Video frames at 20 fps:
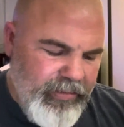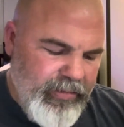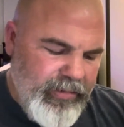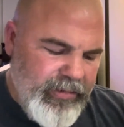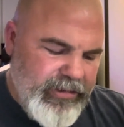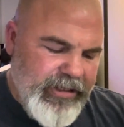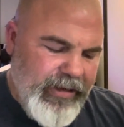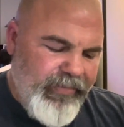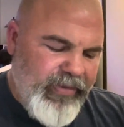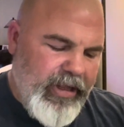
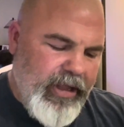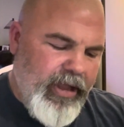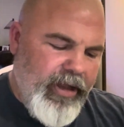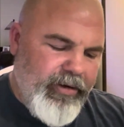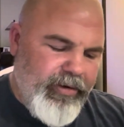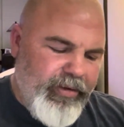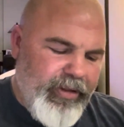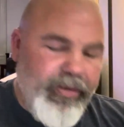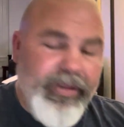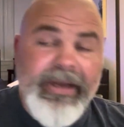something
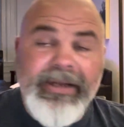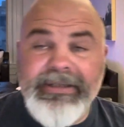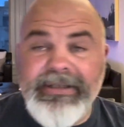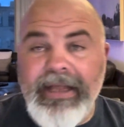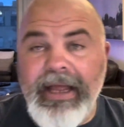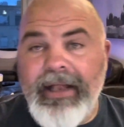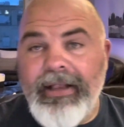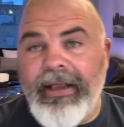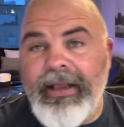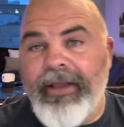under there that is
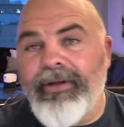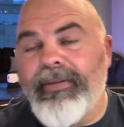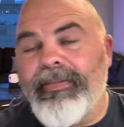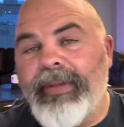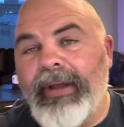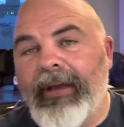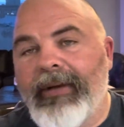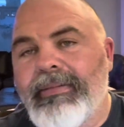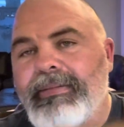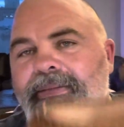not leather,
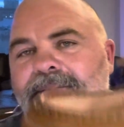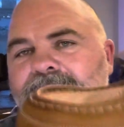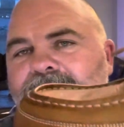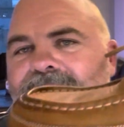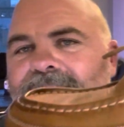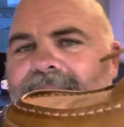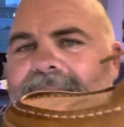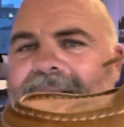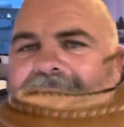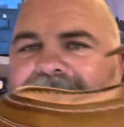but
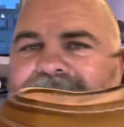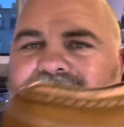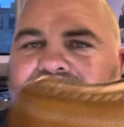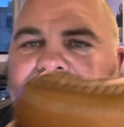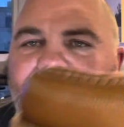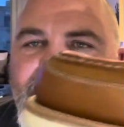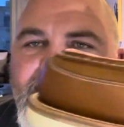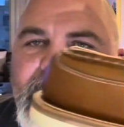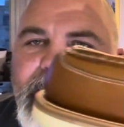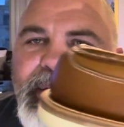
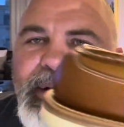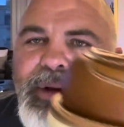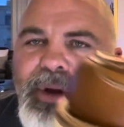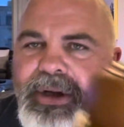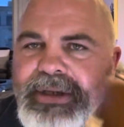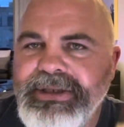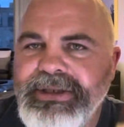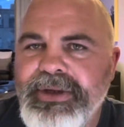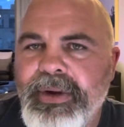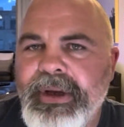still it
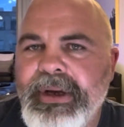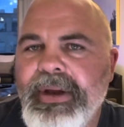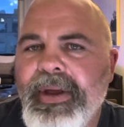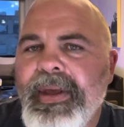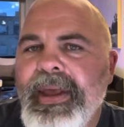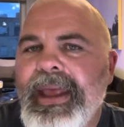looks good.